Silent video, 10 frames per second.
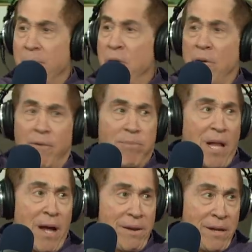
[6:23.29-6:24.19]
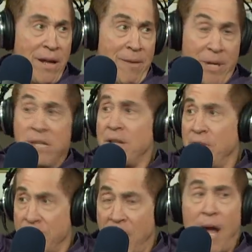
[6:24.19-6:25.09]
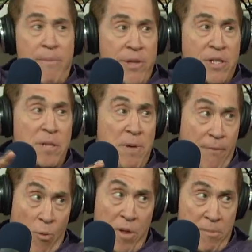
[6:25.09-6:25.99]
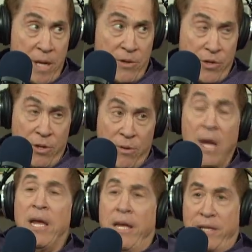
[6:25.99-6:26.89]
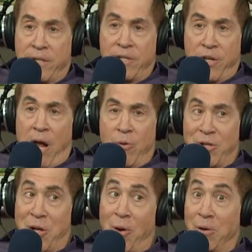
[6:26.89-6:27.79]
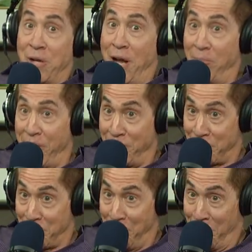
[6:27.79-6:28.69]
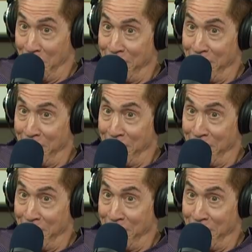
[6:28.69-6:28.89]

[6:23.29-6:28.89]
Beautiful blonde because at the time, and this is before the Me Too, he says, you know, I was the all-time leading scorer.